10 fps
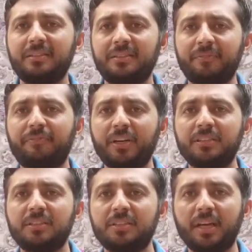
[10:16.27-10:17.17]

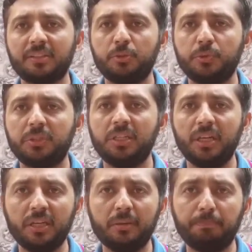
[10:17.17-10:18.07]
difference that you see
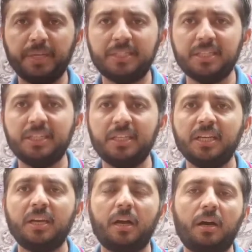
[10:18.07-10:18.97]
in PTE
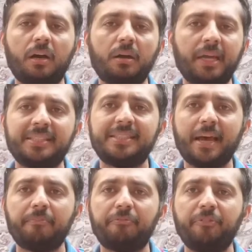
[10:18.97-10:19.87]

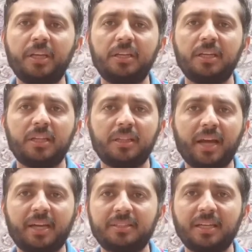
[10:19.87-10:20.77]
exam fee,
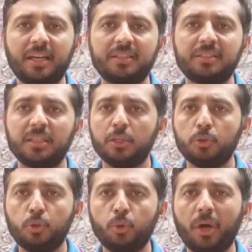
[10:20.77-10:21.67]
that is
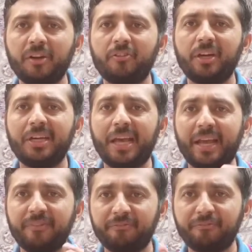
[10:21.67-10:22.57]

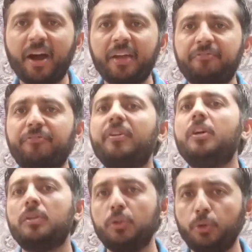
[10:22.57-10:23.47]
205
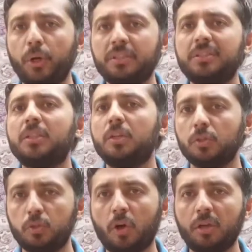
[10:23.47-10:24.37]
US
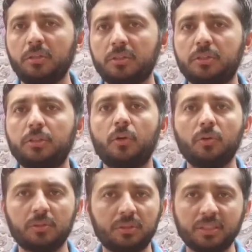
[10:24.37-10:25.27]
dollars. So
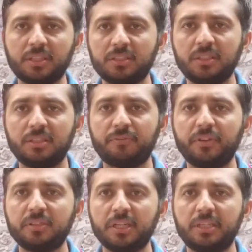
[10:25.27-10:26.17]
this is the
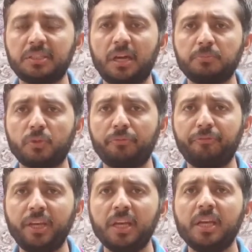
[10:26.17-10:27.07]
difference in terms of
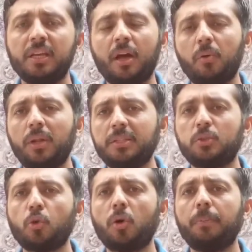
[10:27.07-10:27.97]
fee. Now let's
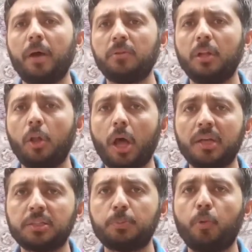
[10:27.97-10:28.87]
talk about the
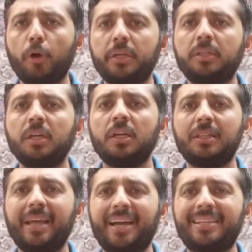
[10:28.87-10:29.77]
last point,
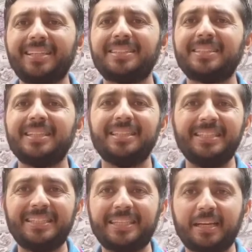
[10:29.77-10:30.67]
that is
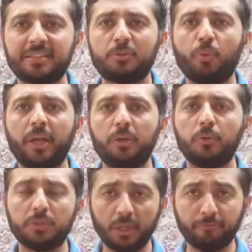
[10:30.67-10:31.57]
the test
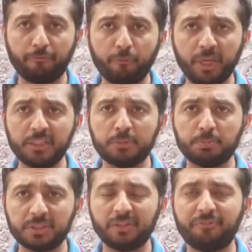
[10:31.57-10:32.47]
venues. If we
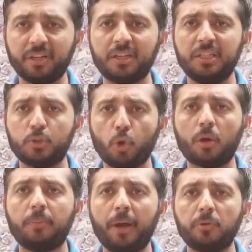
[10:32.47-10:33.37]
specifically
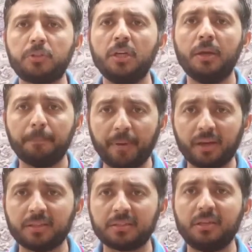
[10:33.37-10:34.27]
talk about
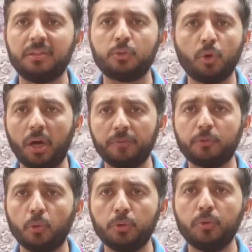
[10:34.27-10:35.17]
Pakistan, so I've
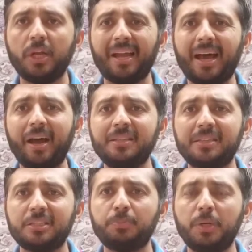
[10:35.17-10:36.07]
told you that IELTS
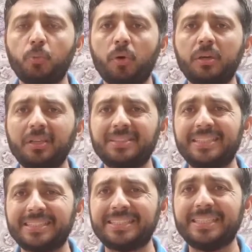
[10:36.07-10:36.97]
has been working
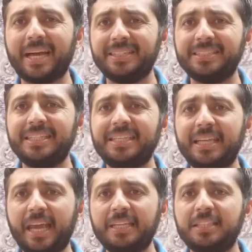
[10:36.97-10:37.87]
since
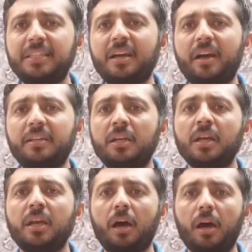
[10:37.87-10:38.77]
1989,
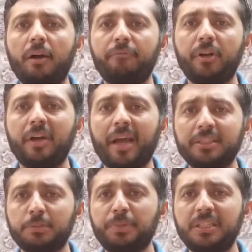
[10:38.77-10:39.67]

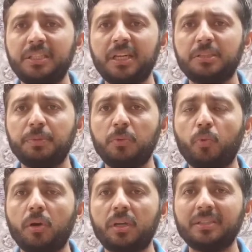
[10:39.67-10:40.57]
whereas PT has been
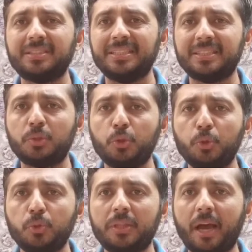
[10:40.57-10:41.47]
working since
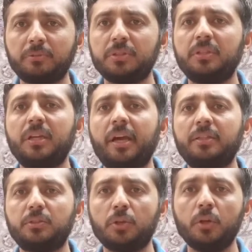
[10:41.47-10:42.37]

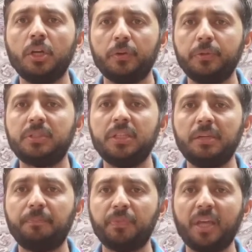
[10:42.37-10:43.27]
2009. So you
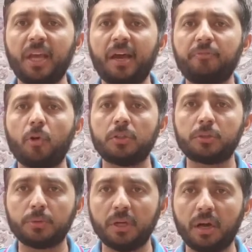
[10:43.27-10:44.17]
see they have
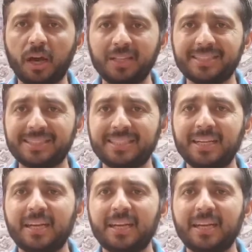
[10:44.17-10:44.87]
got IELTS